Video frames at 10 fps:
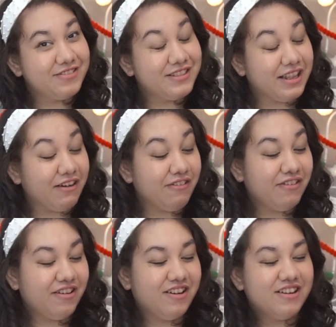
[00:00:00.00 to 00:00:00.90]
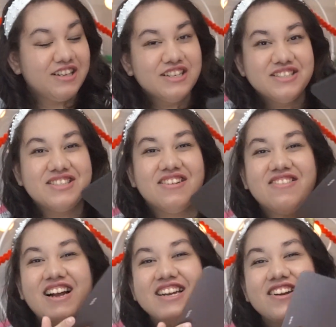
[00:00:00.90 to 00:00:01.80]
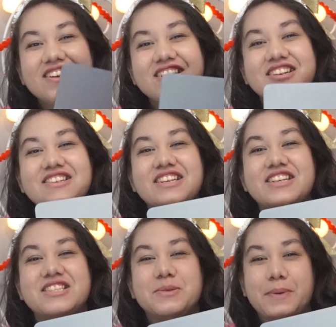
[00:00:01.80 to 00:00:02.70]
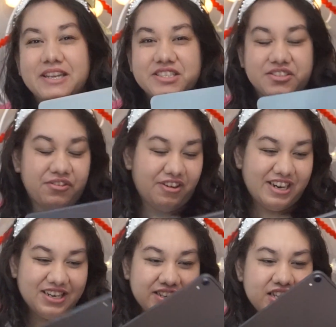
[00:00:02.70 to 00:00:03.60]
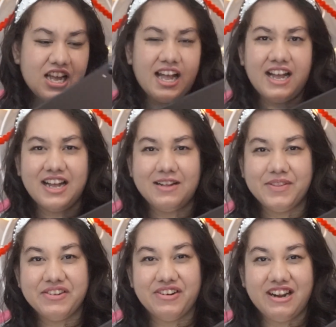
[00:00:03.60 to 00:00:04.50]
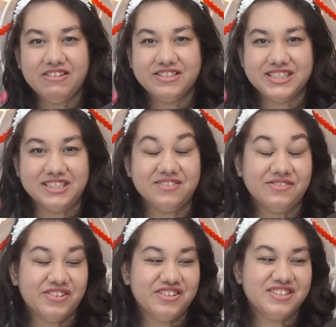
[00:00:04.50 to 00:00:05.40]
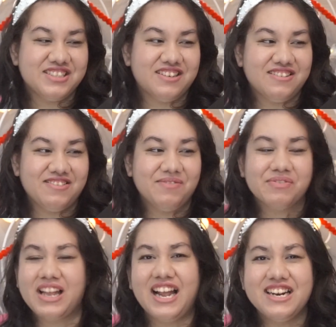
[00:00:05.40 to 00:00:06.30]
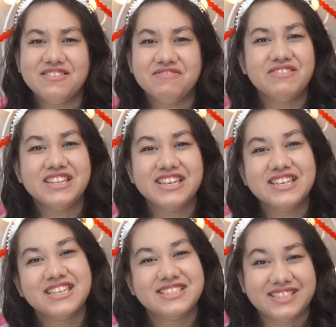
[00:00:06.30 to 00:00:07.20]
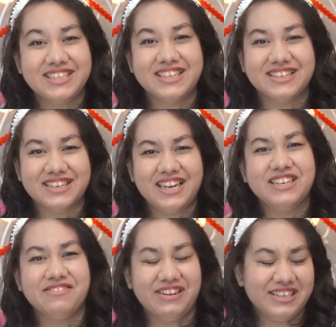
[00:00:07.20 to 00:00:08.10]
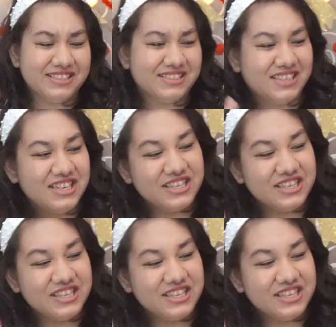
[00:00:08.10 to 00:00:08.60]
There. So I got it in the space gray. They were out of silver, so I don't really see it anyways.